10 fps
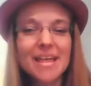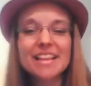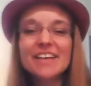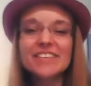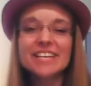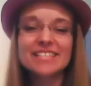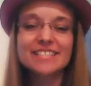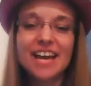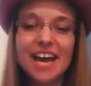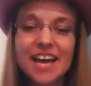I love it
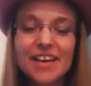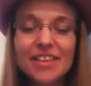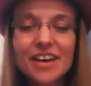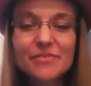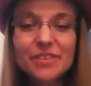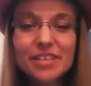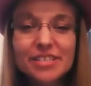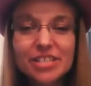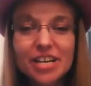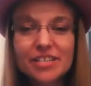because that really
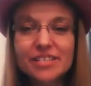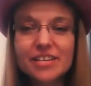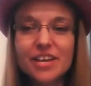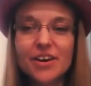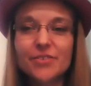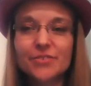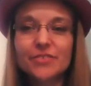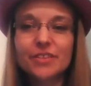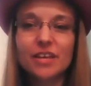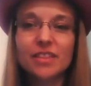shares, you
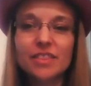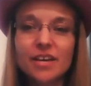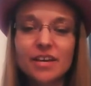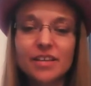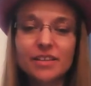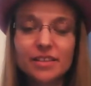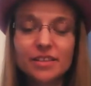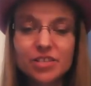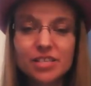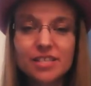know,
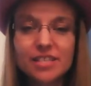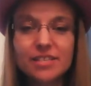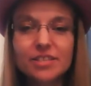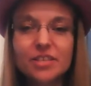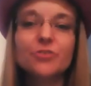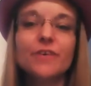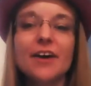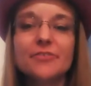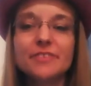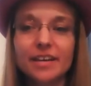the
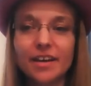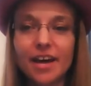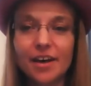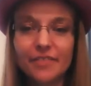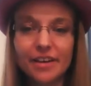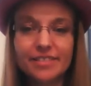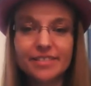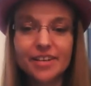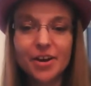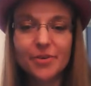grounding of
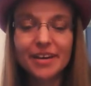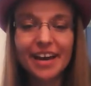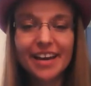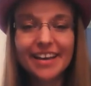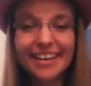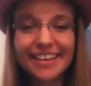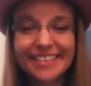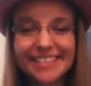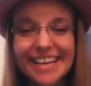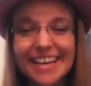us. You know, we gotta
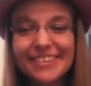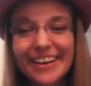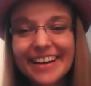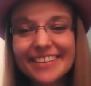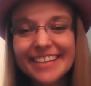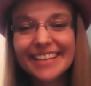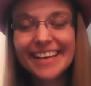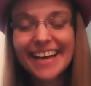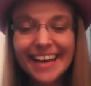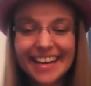stay grounded
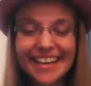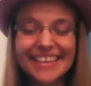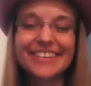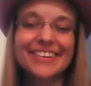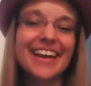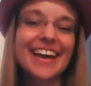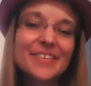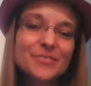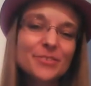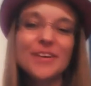and
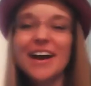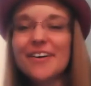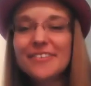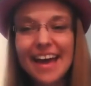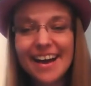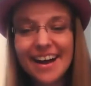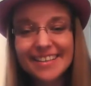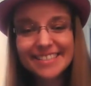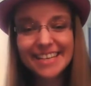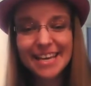throughout
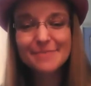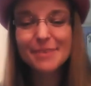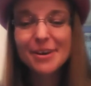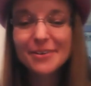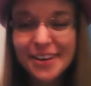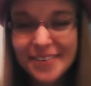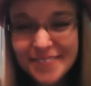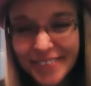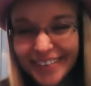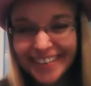chaos to keep moving
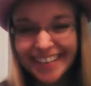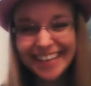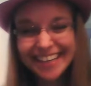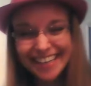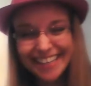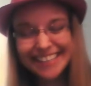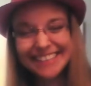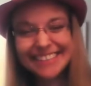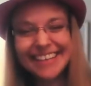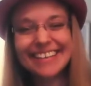forward.
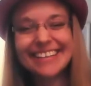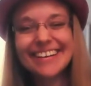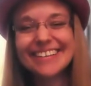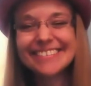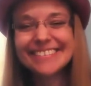Greta, you're awesome.